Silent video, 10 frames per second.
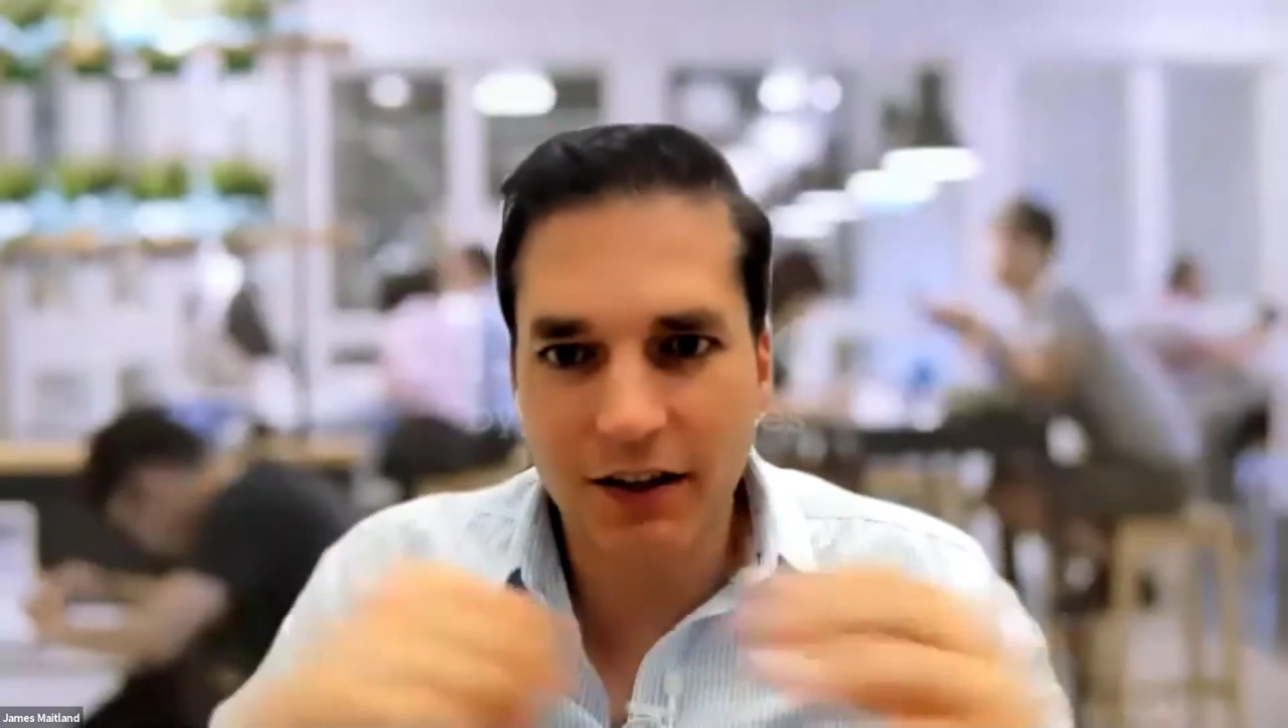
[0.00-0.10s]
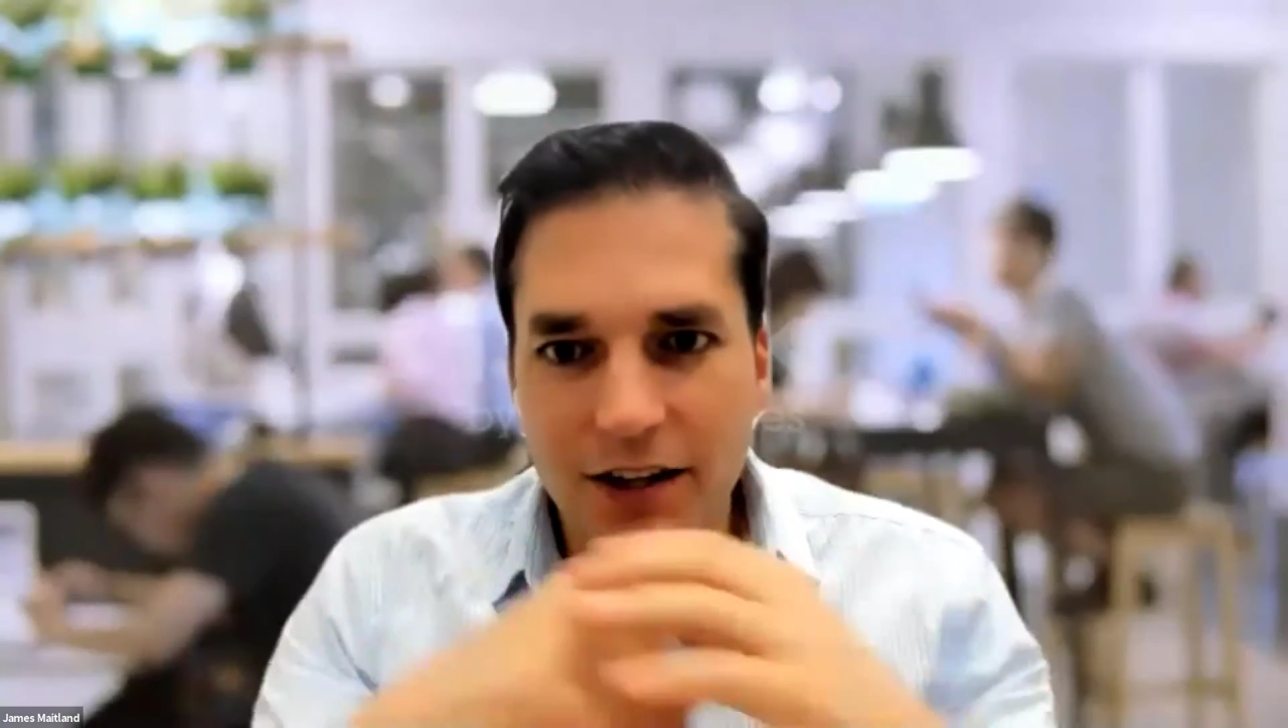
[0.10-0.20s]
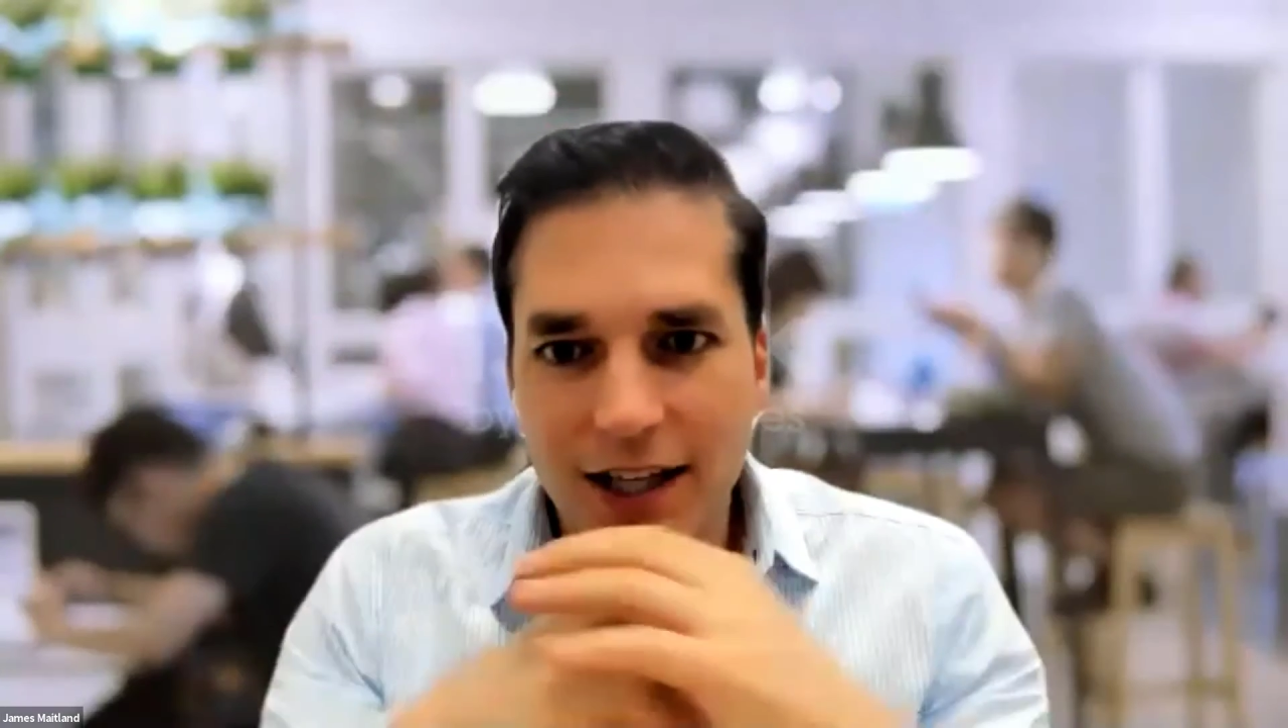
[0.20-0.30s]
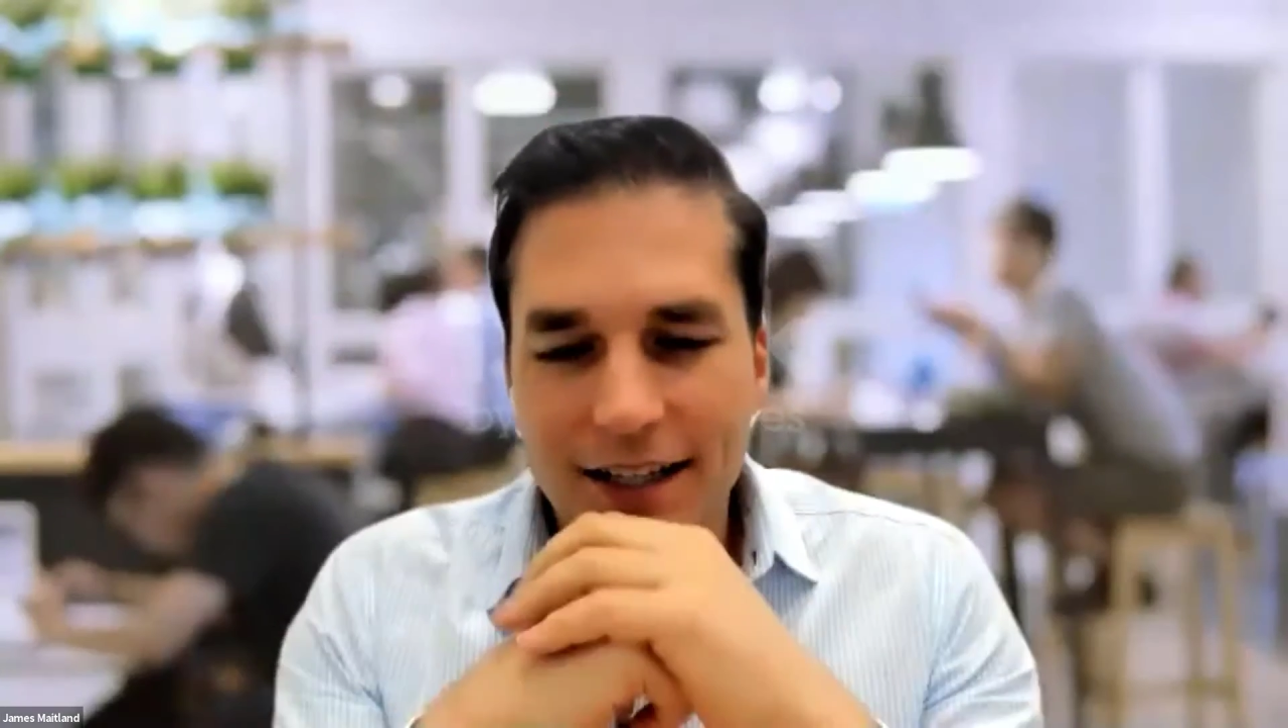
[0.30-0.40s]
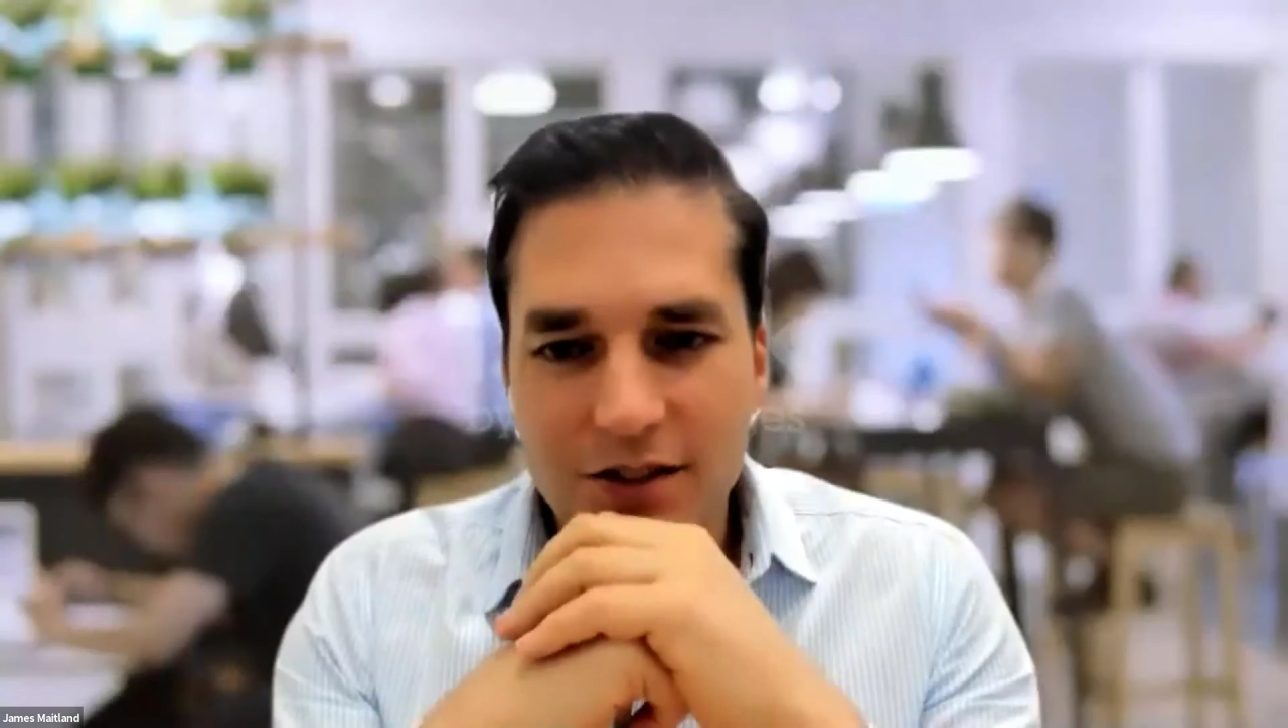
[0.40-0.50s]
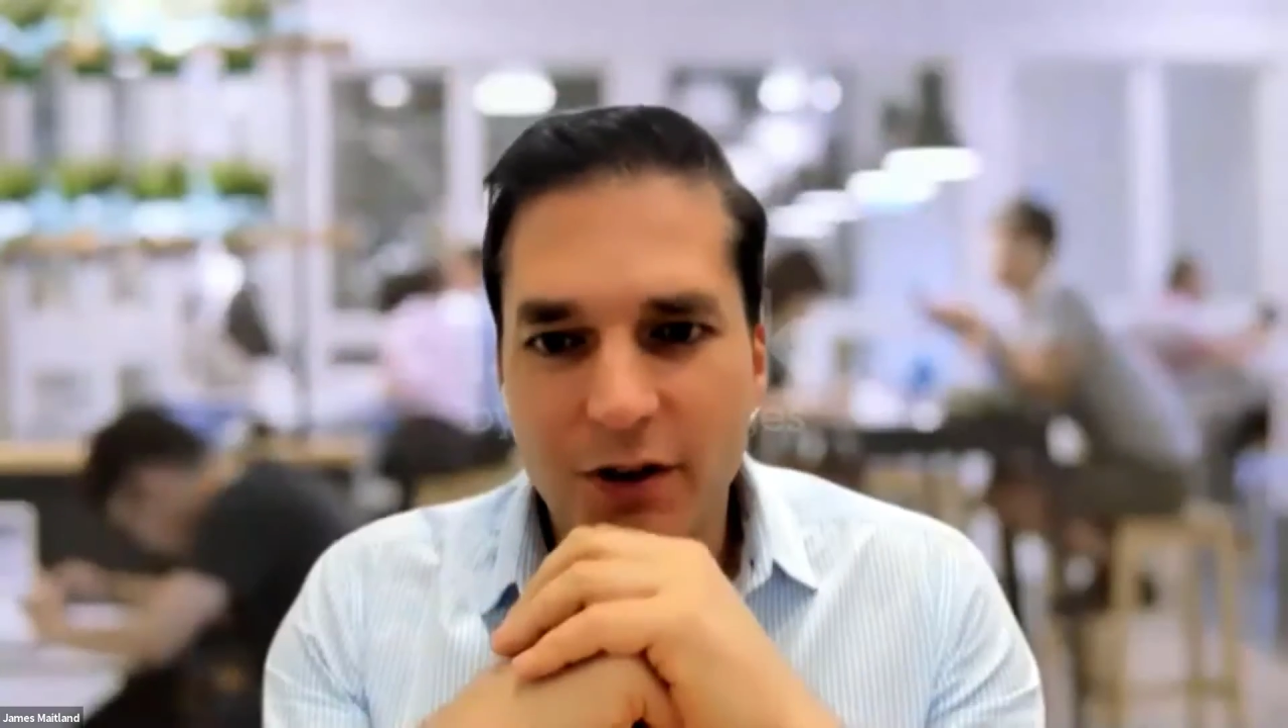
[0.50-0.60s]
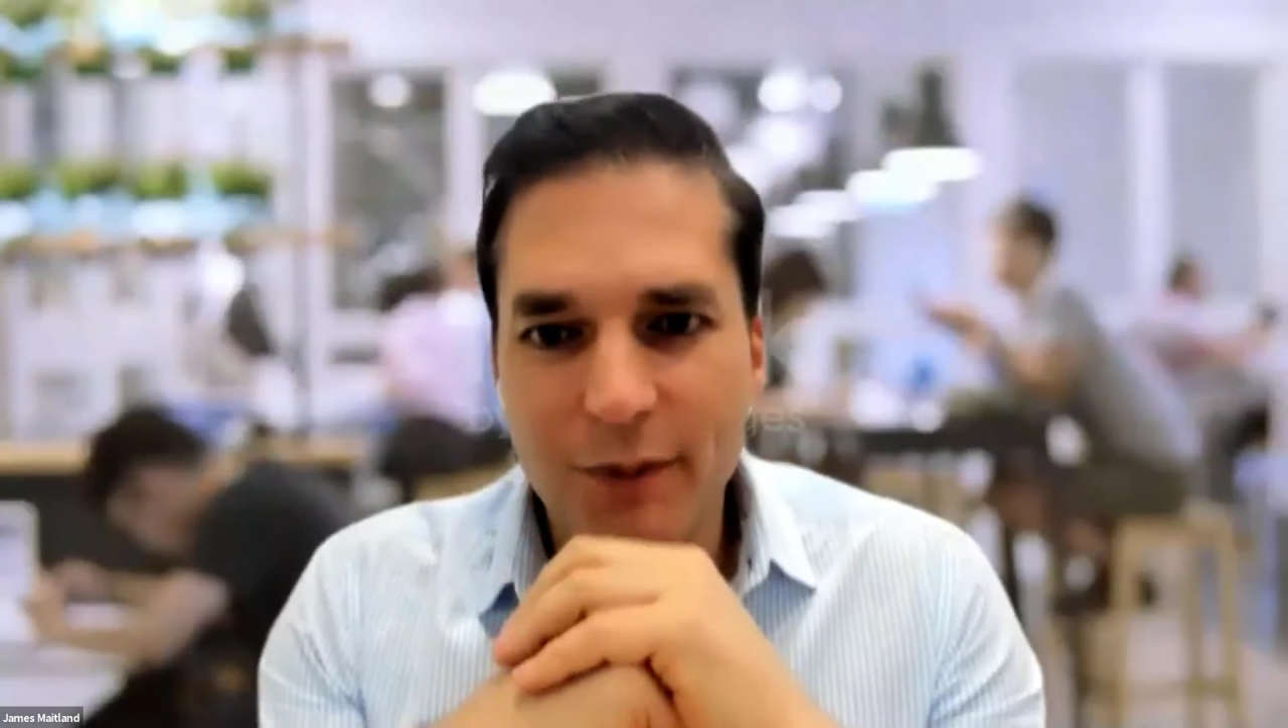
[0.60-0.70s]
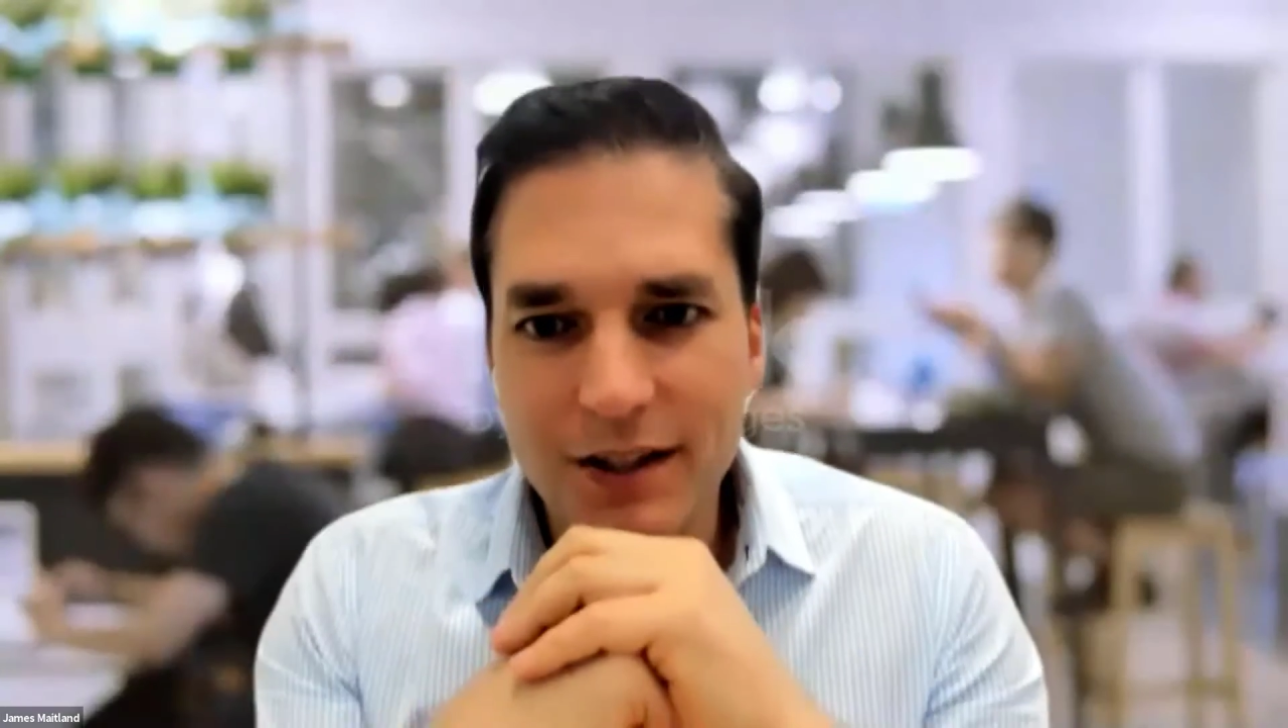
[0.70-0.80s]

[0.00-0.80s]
over the last 12